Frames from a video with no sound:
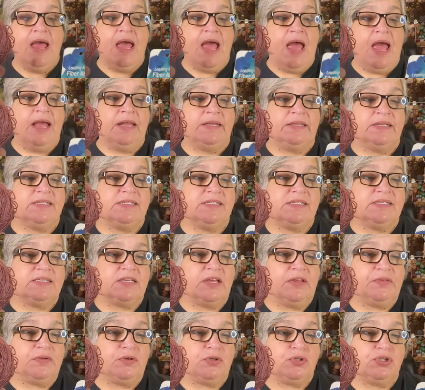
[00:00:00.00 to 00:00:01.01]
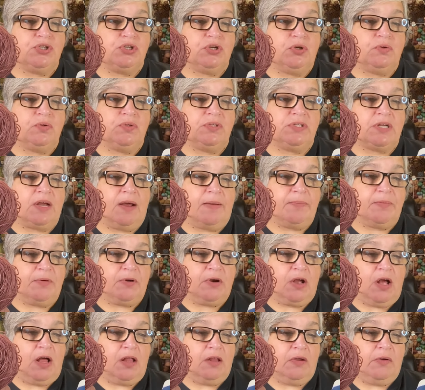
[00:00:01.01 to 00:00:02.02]
And this is on their Showstopper
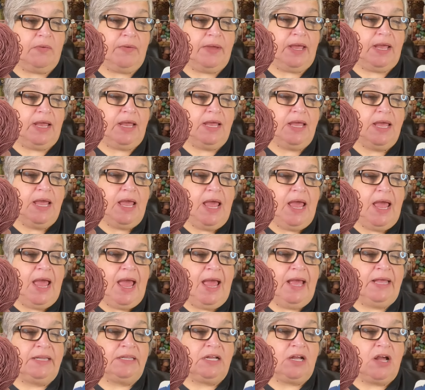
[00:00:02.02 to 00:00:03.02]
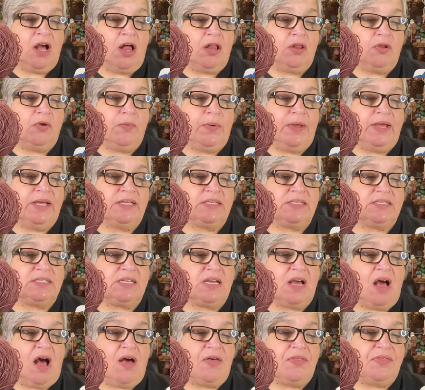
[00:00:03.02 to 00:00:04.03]
colorway. And the colorway is
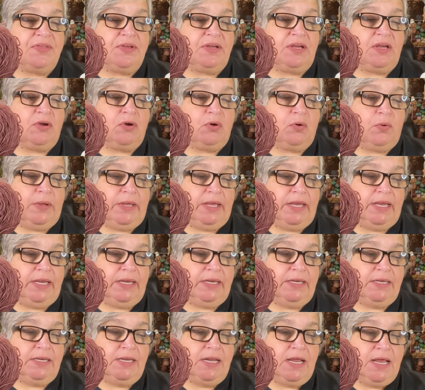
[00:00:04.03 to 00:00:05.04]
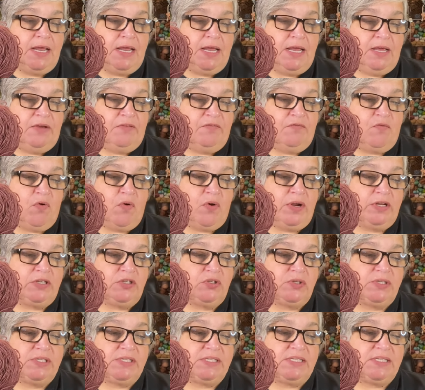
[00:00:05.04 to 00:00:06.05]
Gothic Queen,
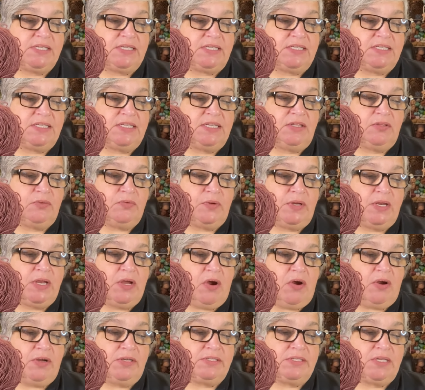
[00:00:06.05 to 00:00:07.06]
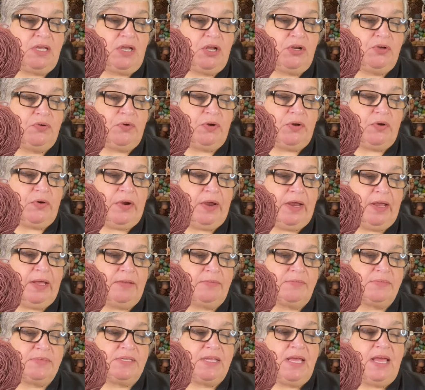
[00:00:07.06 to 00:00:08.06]
463 yards, 100
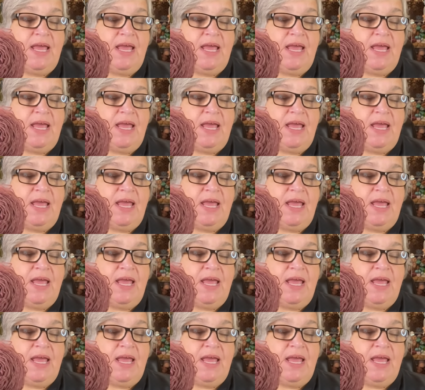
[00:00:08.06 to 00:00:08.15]
grams,